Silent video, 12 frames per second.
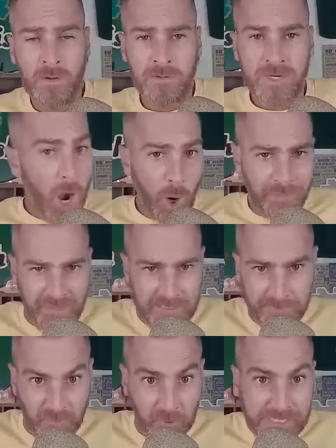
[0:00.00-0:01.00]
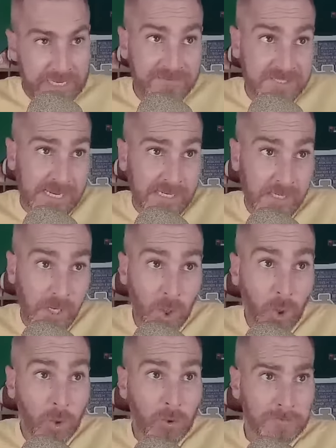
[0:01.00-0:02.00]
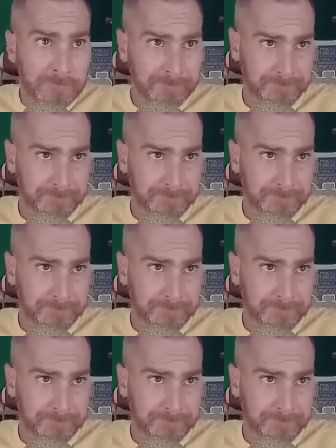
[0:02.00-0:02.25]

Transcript: Nobody believes in you.